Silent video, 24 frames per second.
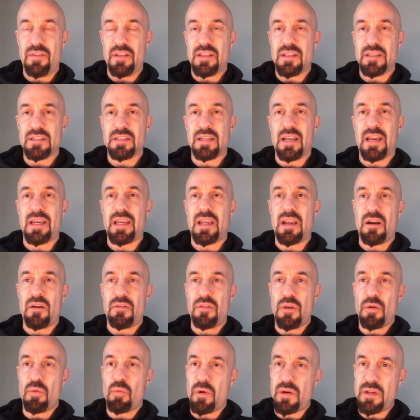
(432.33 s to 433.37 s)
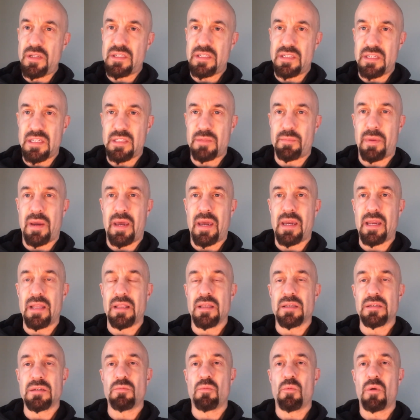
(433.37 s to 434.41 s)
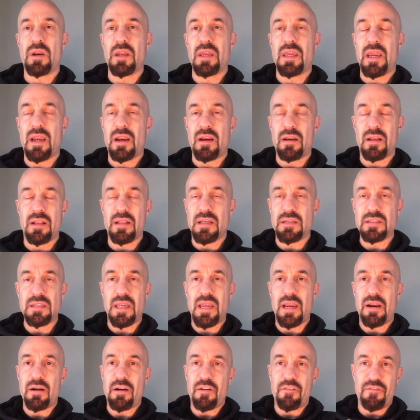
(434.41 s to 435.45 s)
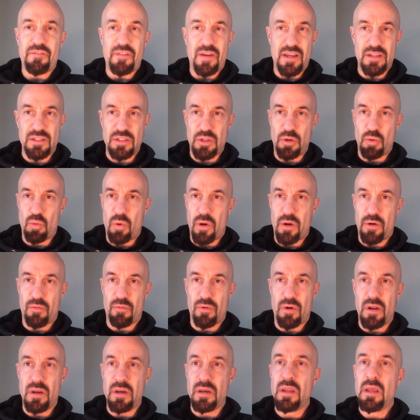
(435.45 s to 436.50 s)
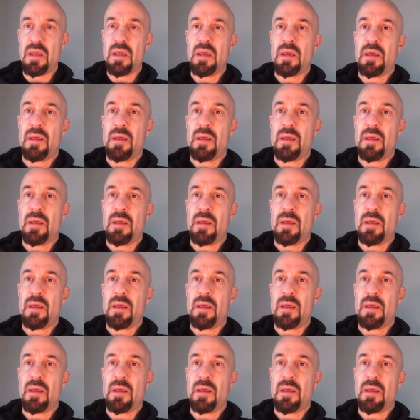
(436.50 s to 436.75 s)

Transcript: It does not care that you want a six pack. It doesn't care how fast you want to run.